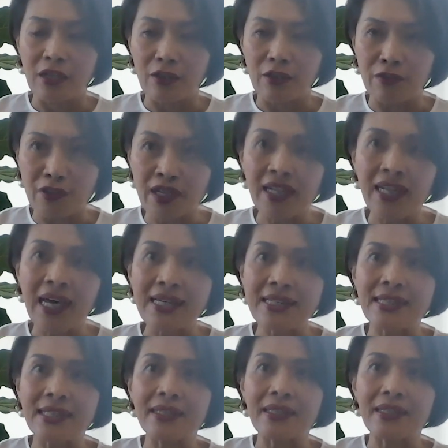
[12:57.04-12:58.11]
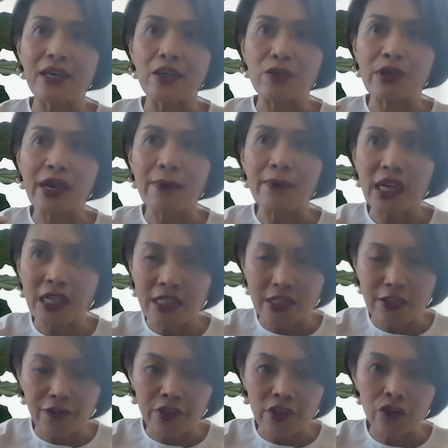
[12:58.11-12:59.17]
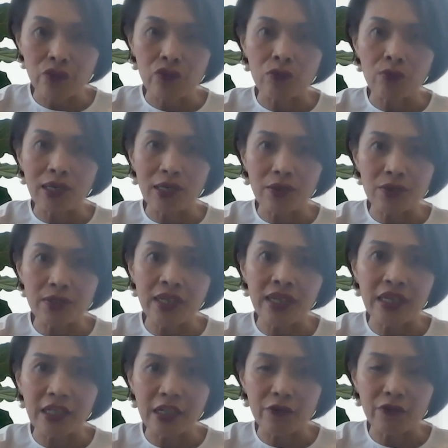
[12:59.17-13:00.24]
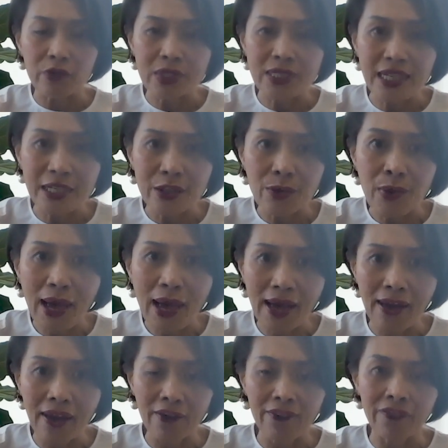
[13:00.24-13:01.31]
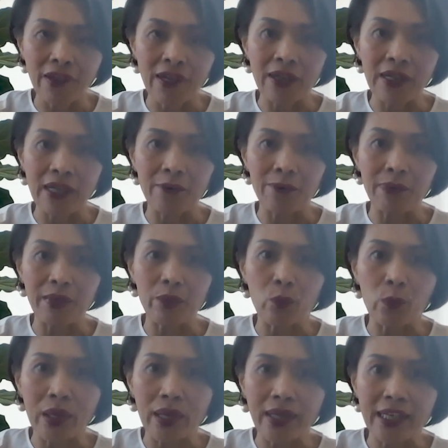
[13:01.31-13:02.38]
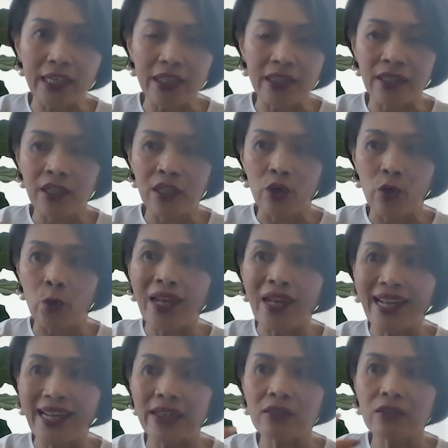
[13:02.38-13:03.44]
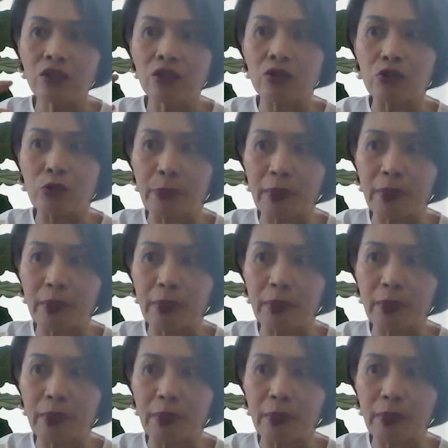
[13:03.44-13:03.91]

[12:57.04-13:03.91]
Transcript: realizing that you can make a difference to what you say and the influence that you have, and being willing to